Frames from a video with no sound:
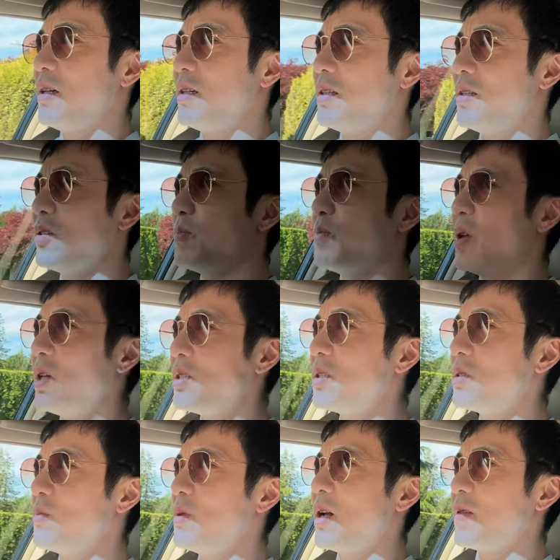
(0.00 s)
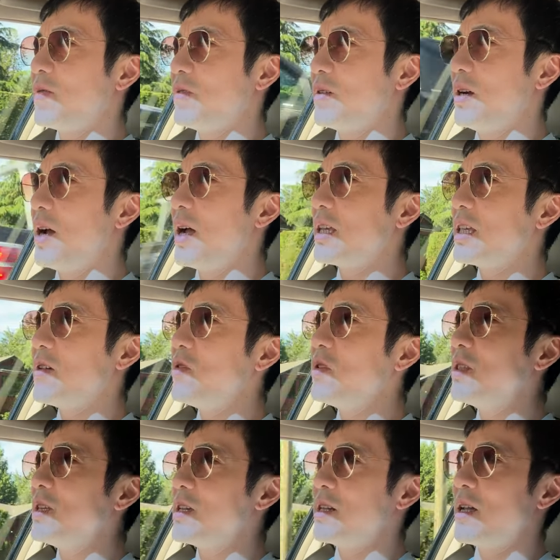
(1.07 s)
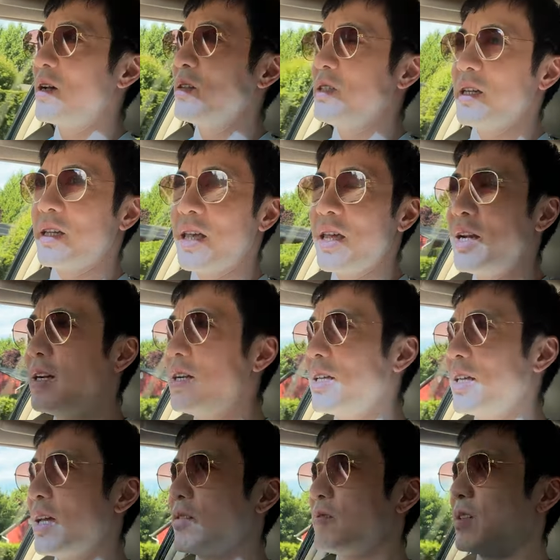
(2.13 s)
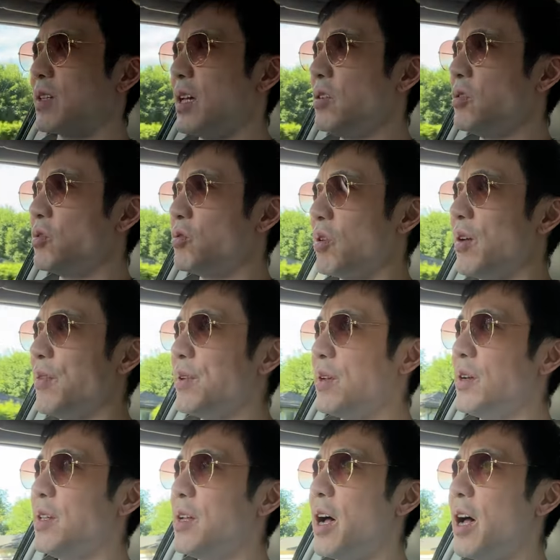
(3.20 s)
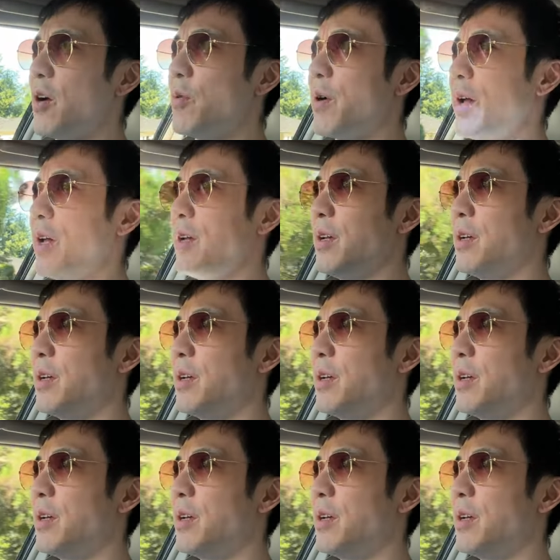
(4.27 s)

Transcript: And this pisses me off. I give you the analogy again and again. Okay, you're driving on the highway.